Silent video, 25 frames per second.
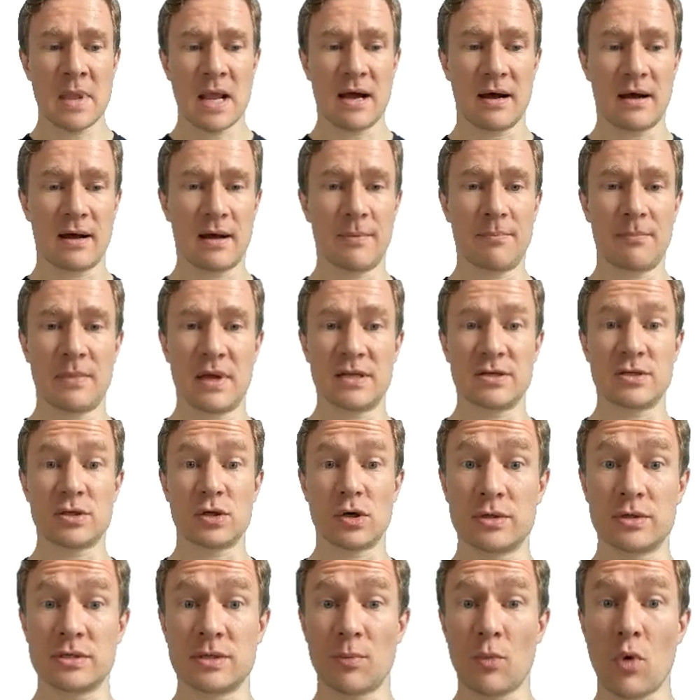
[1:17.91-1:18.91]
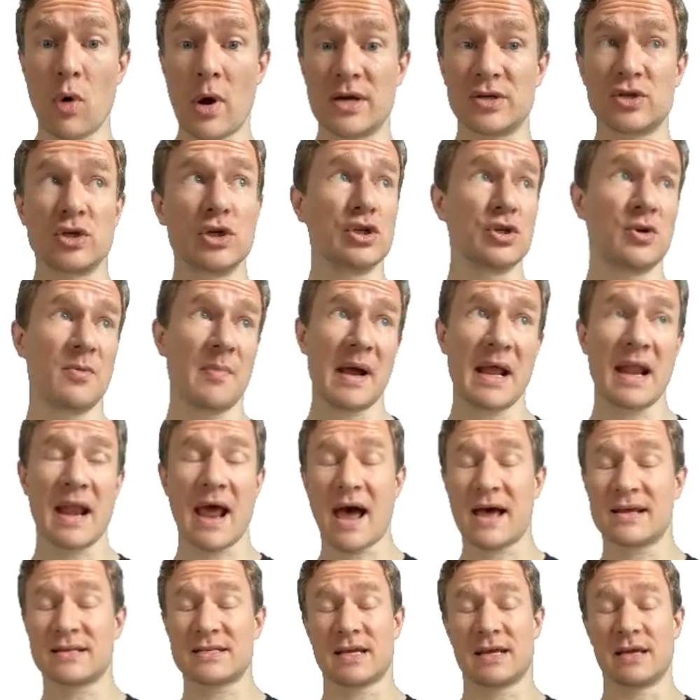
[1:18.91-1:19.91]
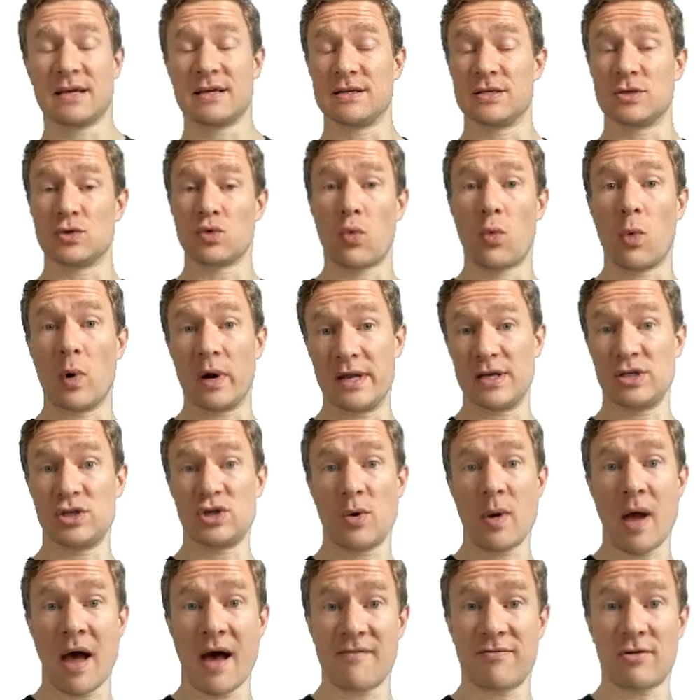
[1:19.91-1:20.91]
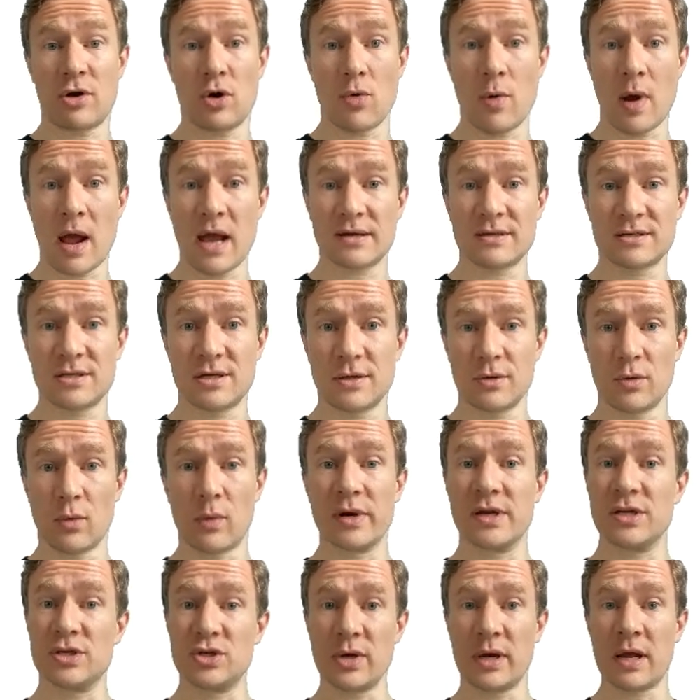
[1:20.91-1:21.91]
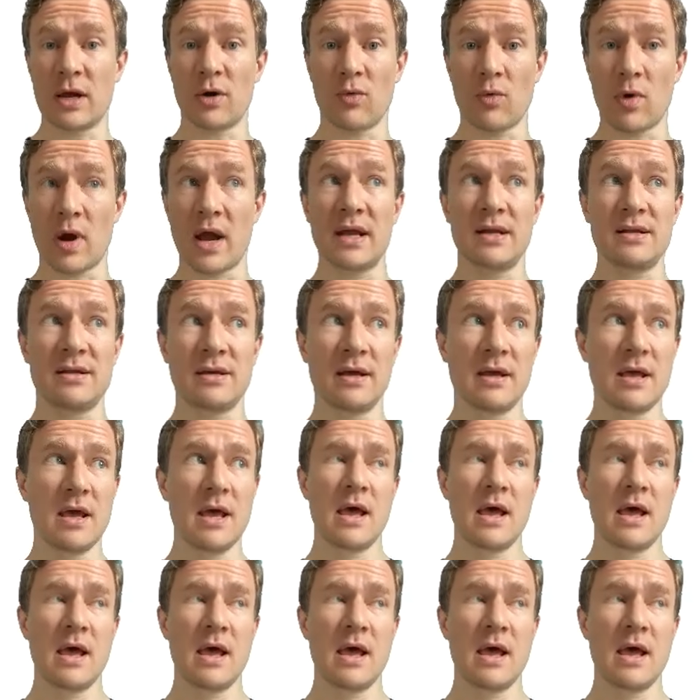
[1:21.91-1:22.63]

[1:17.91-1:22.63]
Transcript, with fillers: Um, and some questions you might ask is, what did you have correct? What did you get right?